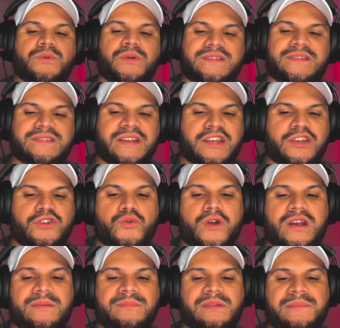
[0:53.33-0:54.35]
Queen is an
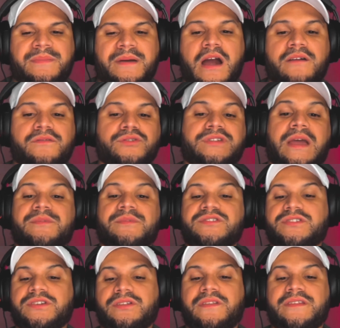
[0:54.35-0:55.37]
incredibly powerful
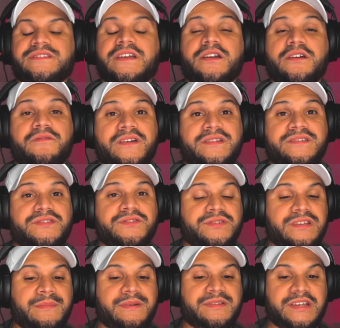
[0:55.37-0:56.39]
damage dealer that sacrifices her
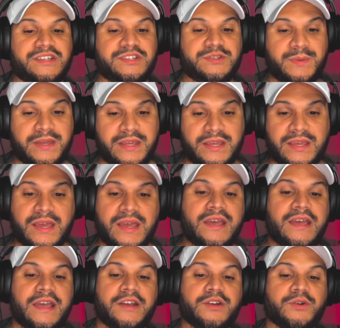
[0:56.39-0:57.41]
teammates' HP
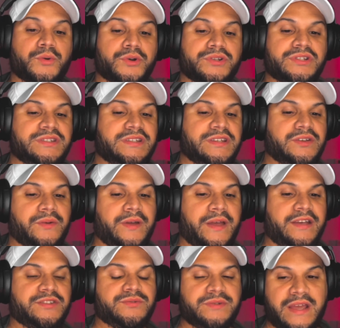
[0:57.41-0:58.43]
in order to deal
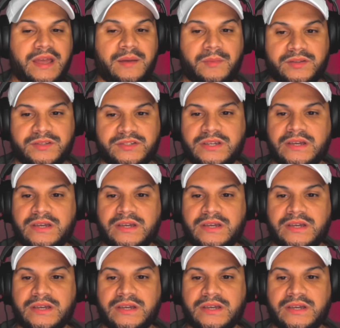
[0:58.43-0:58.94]
extra damage.